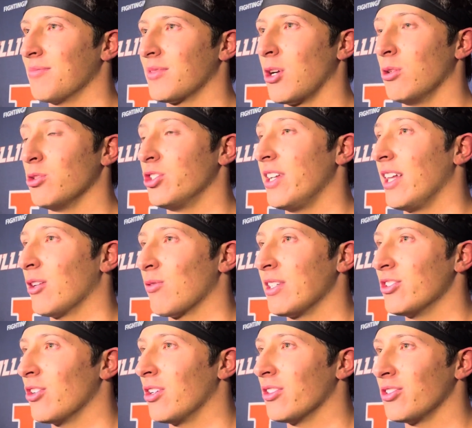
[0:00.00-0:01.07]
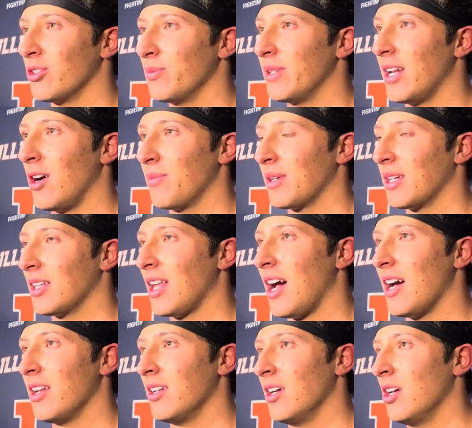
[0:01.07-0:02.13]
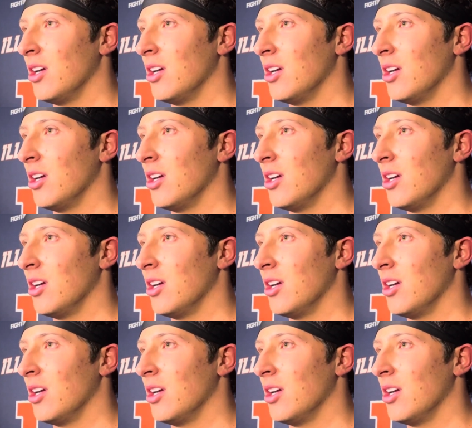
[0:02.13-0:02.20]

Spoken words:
Coach Taylor Reed's also been helping a lot